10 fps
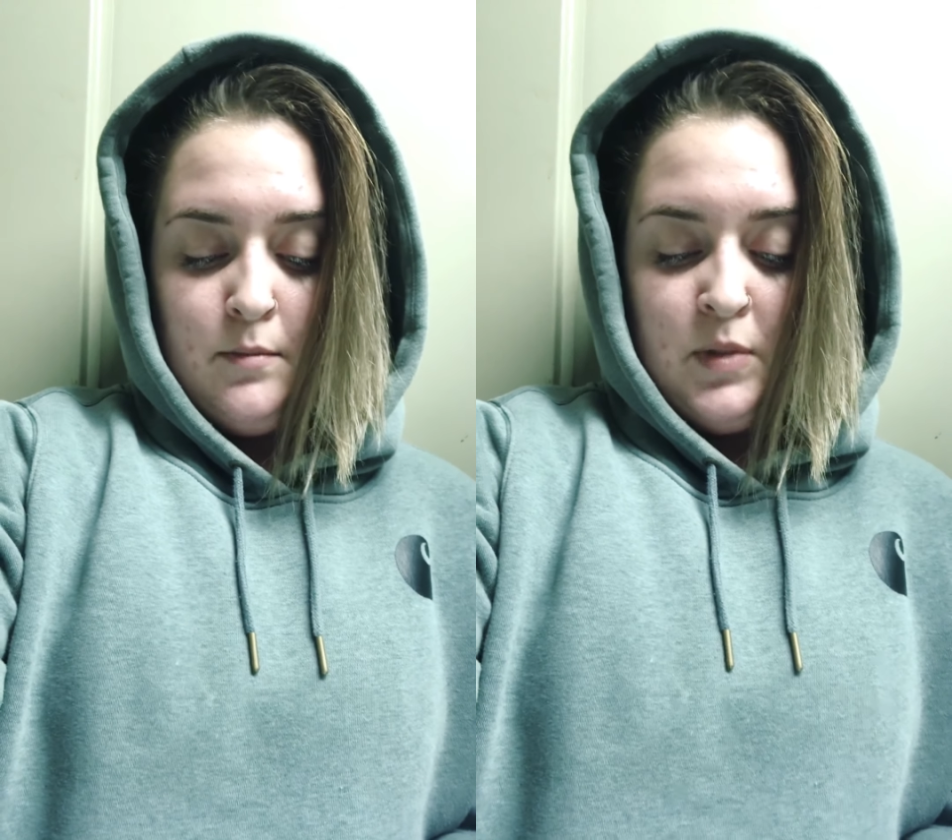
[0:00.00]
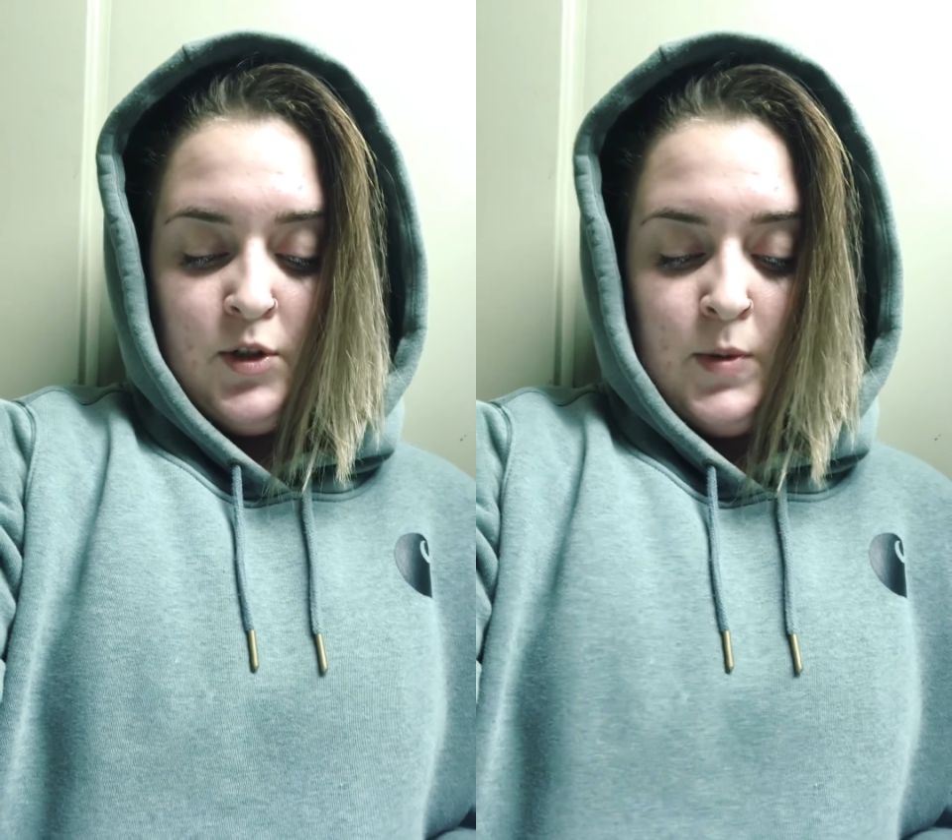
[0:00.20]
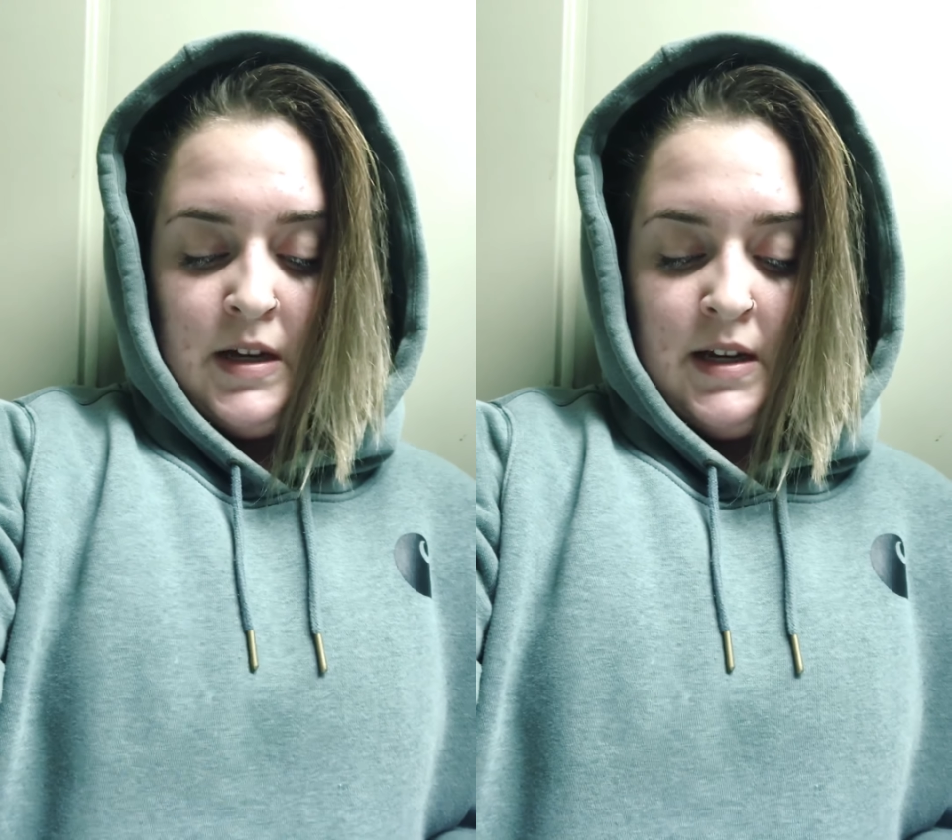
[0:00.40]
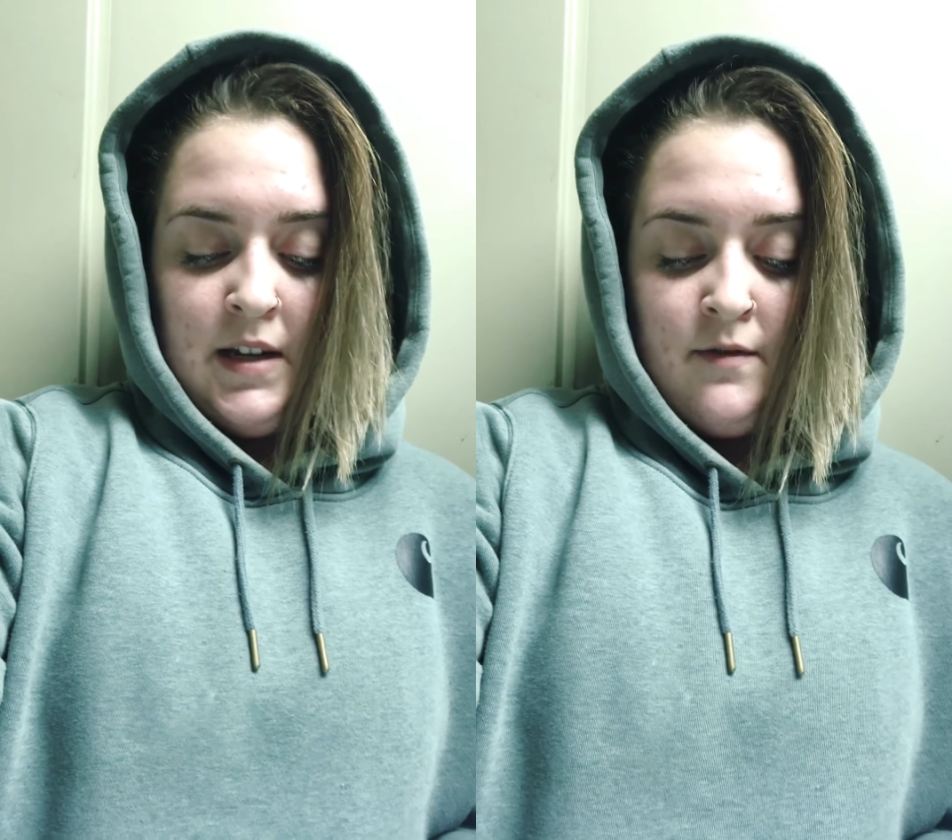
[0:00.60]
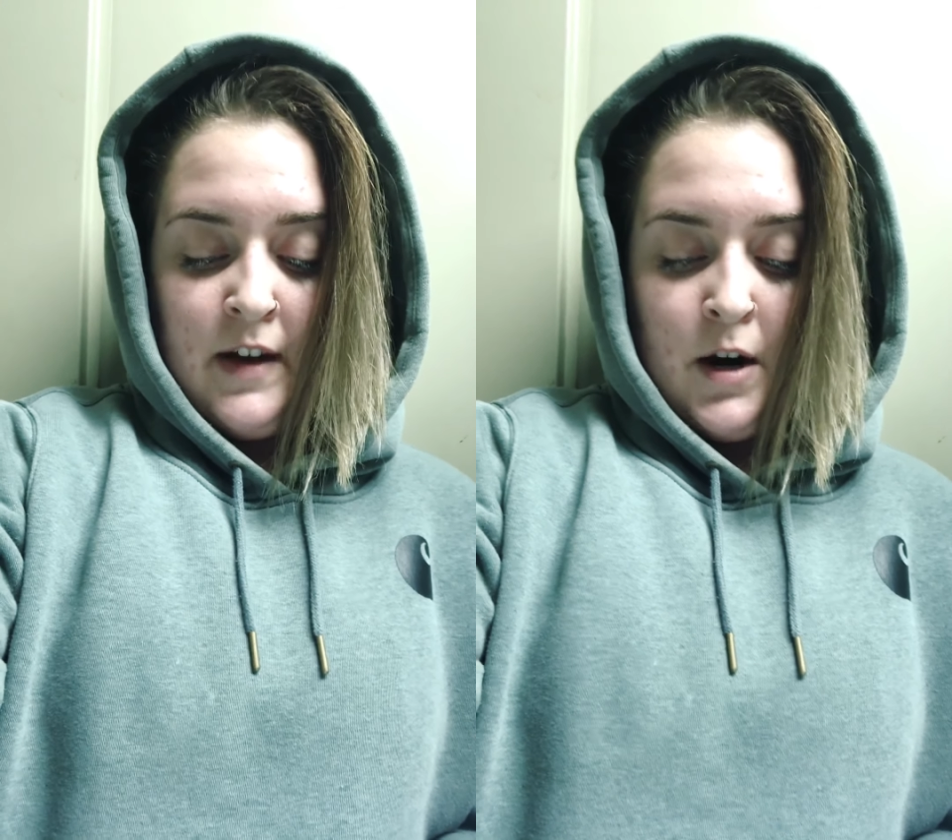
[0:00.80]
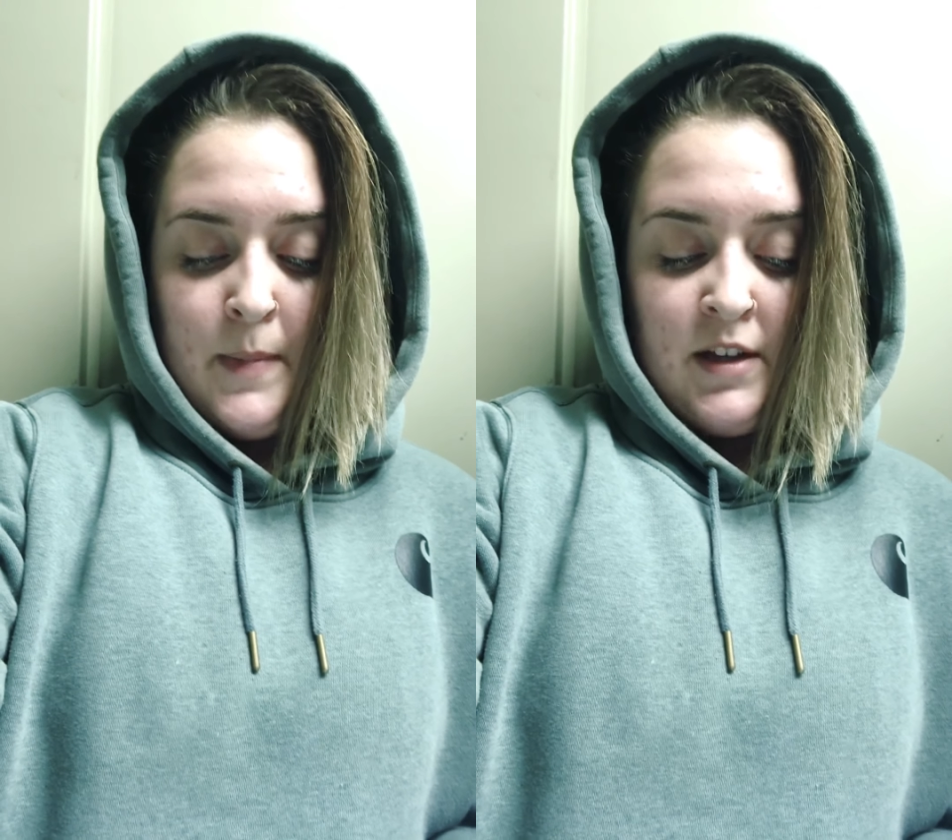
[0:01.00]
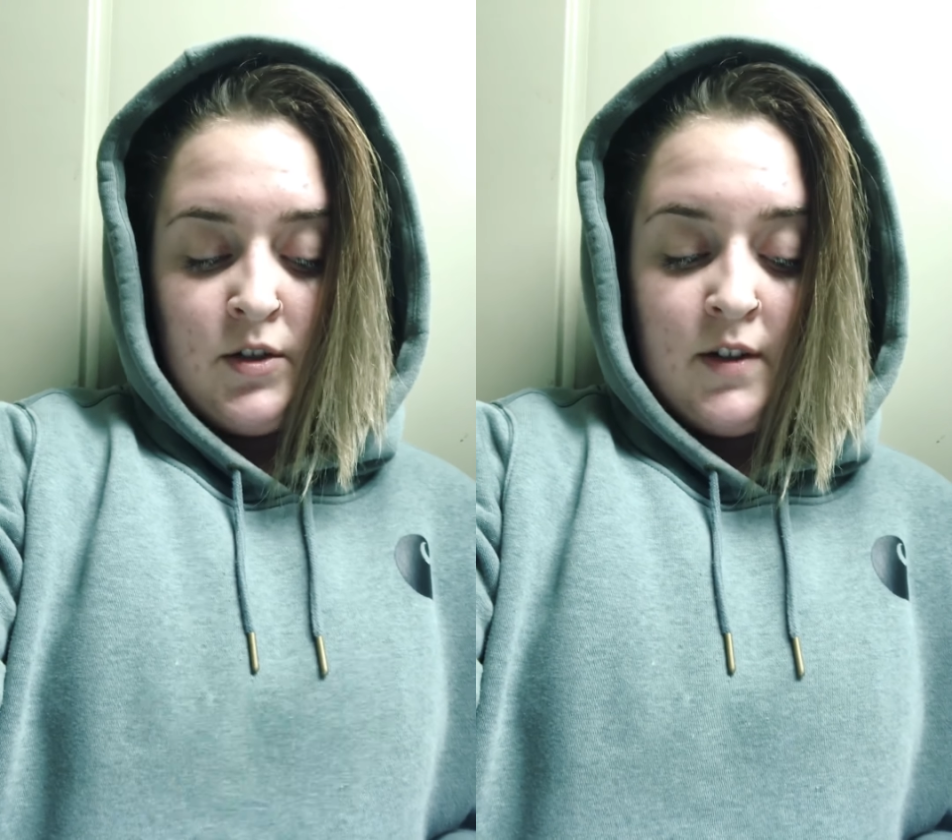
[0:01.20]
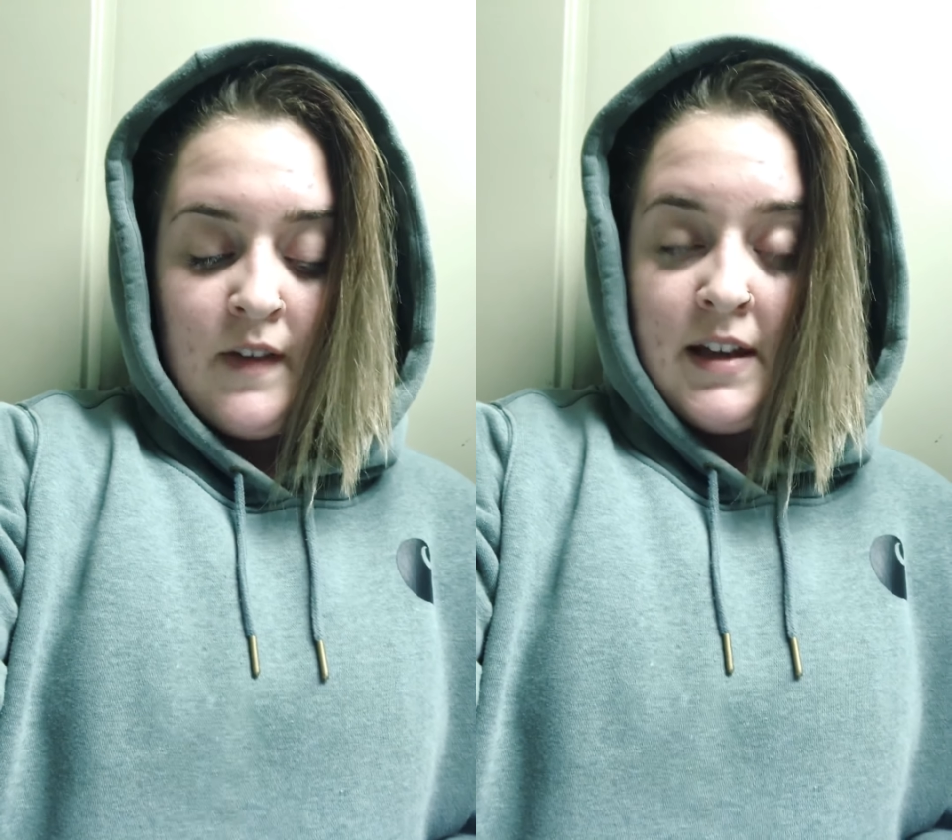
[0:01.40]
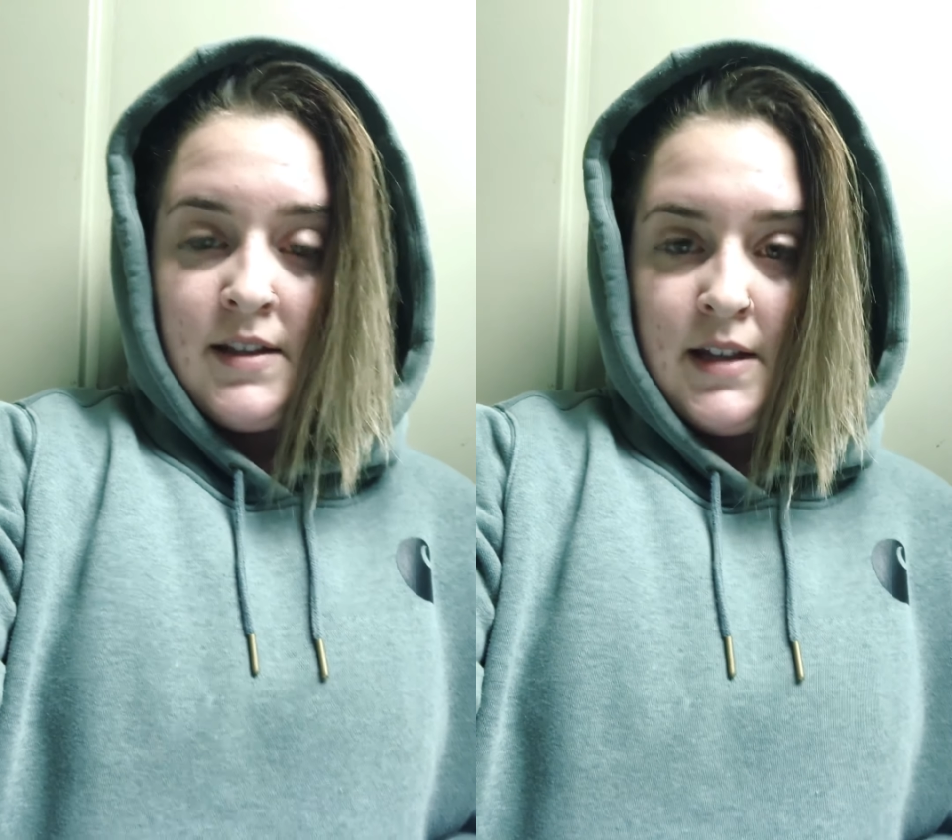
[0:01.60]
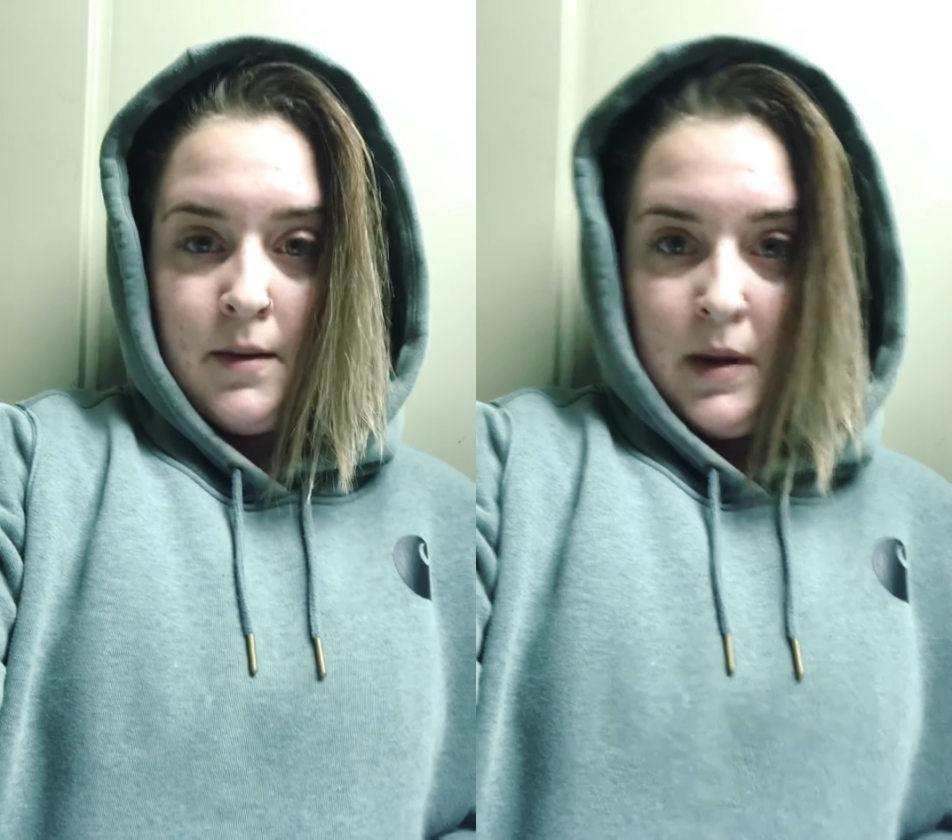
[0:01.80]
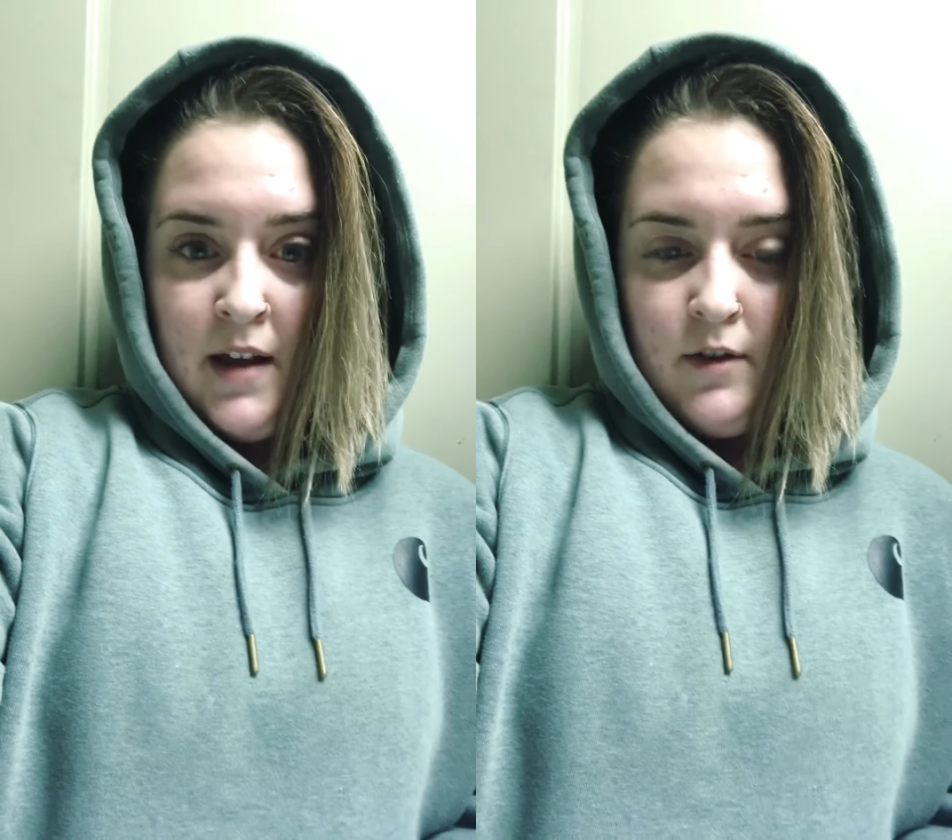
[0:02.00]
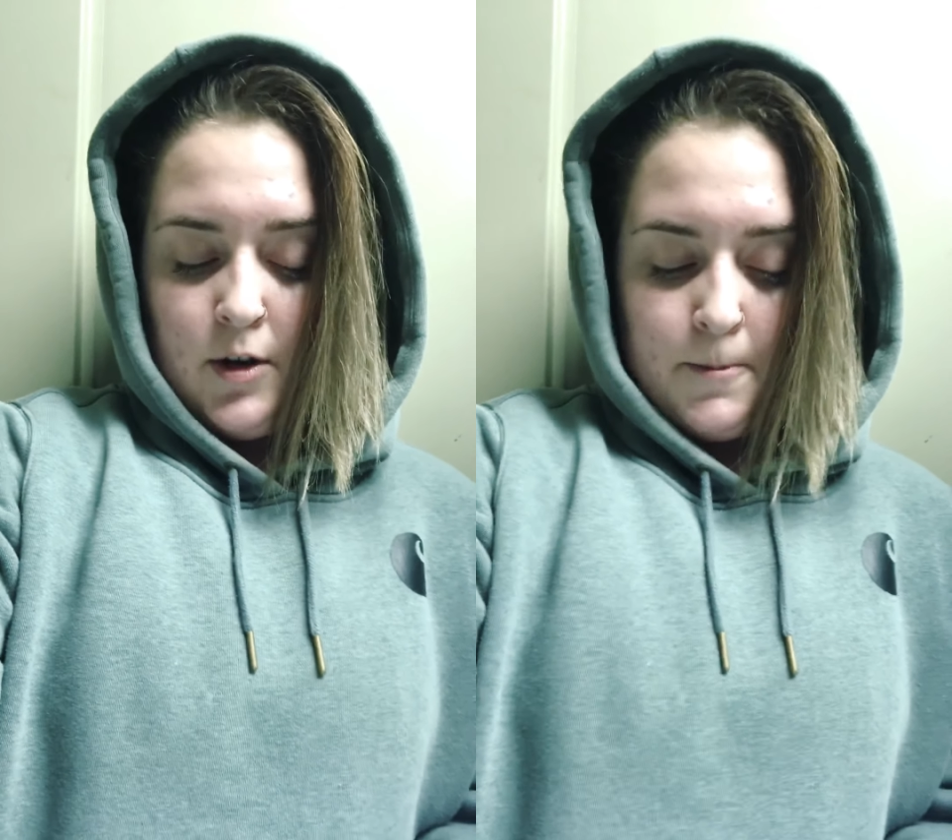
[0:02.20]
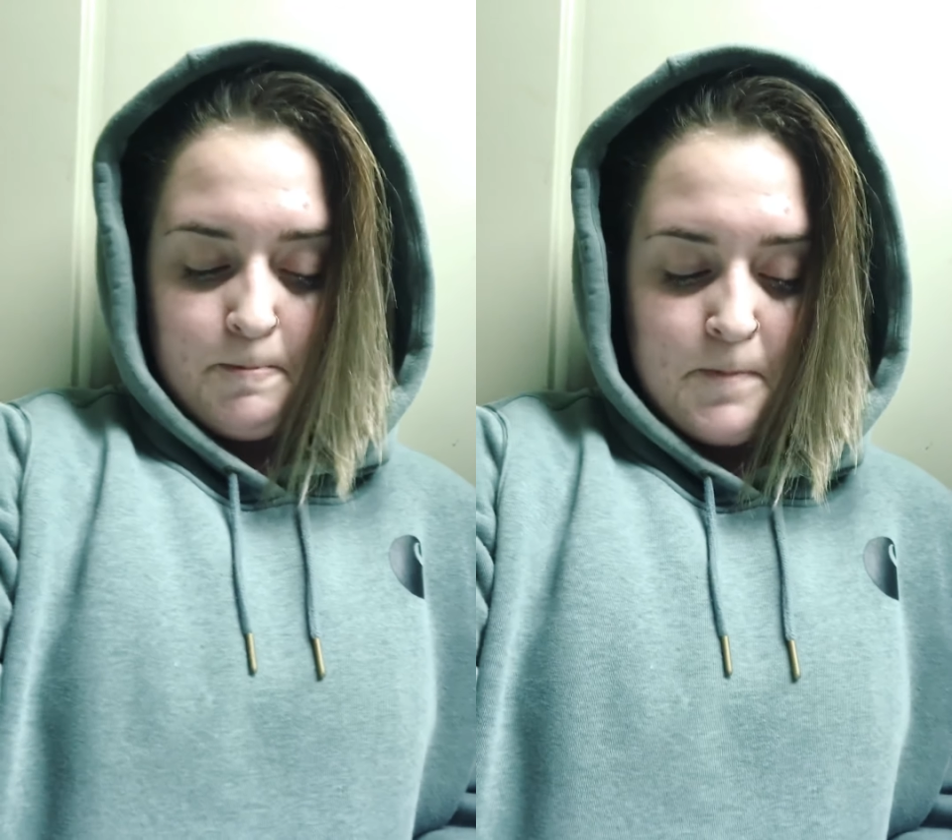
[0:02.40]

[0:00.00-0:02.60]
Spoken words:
between environmental events and behavior.